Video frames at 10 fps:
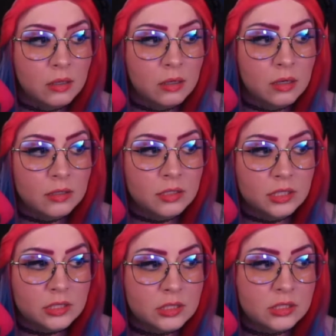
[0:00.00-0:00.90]

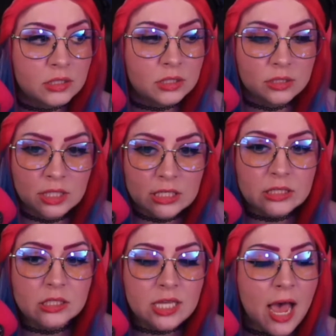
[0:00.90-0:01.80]
this
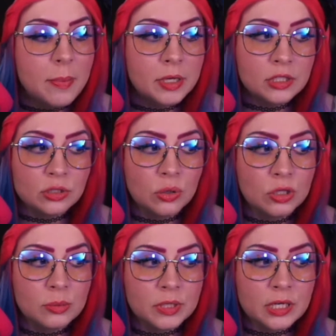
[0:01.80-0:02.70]
is happening solely
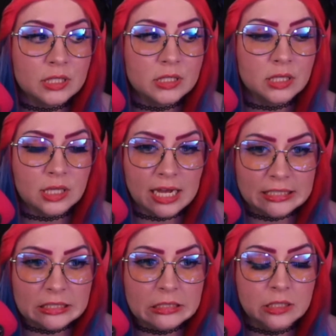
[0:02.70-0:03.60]
because the
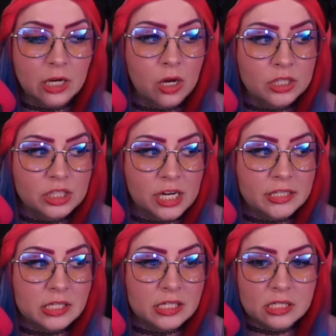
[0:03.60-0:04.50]
licensing on
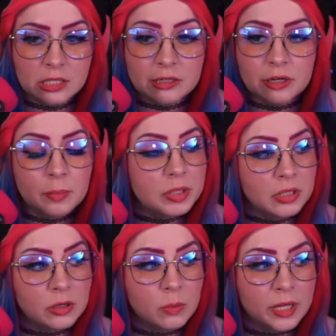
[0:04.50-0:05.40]
Jason is cleared up a
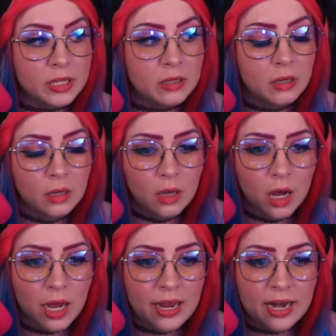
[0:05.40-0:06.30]
little bit.
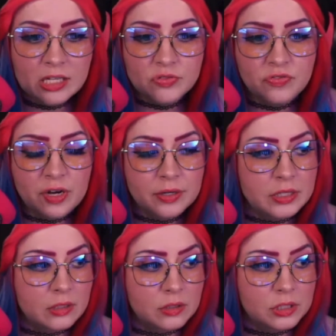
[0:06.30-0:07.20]
It has very
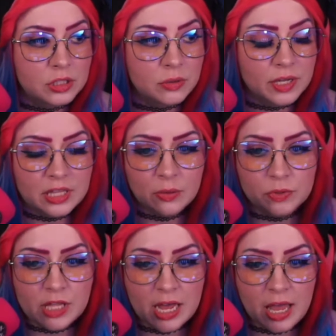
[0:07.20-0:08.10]
little to do, I think, with
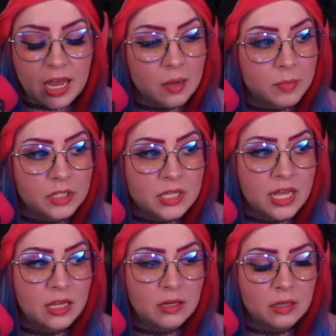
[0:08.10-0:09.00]
that game, because
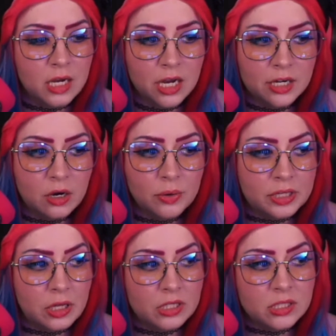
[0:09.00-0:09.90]
Gun had already
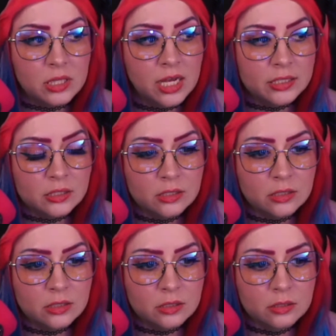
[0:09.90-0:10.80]
lost the
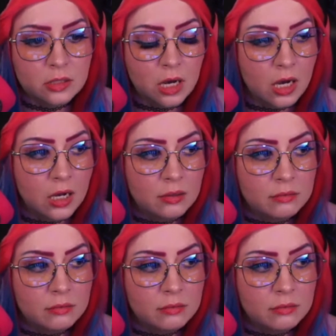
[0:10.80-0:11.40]
license. It